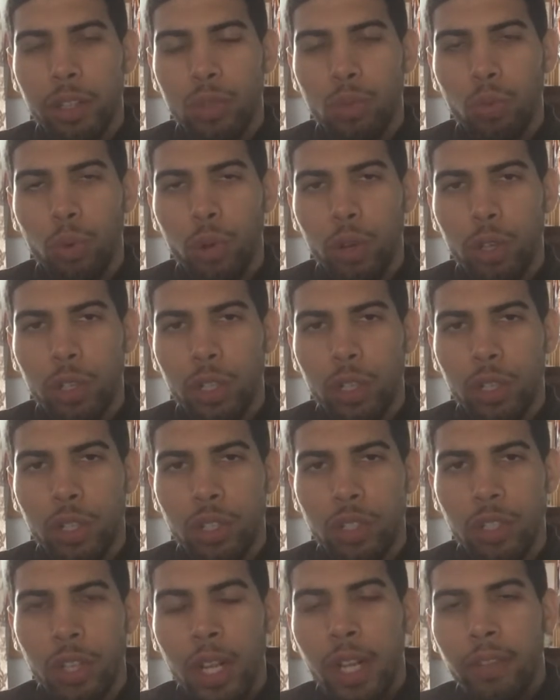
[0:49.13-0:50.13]

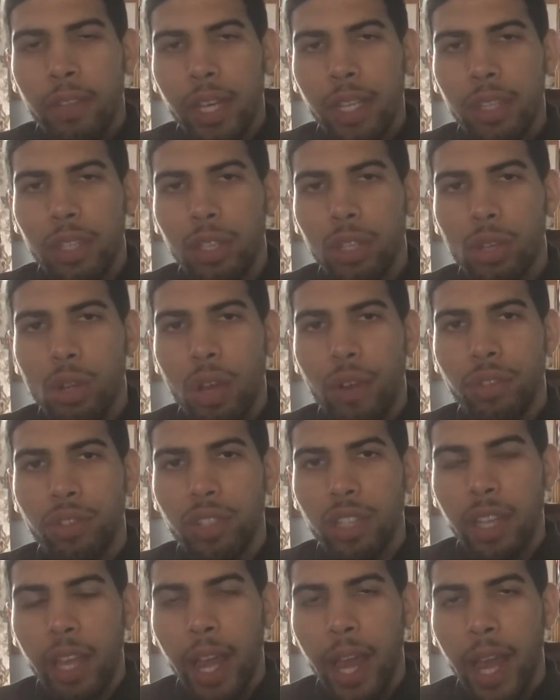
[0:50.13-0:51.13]
workers that the
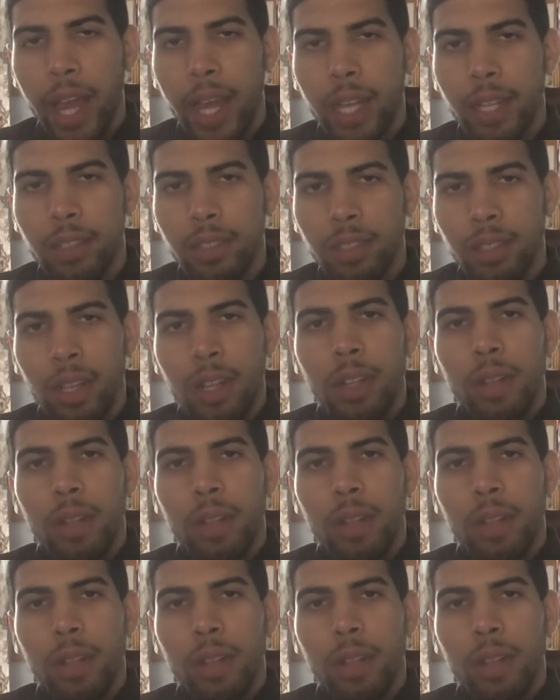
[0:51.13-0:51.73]
UFC has.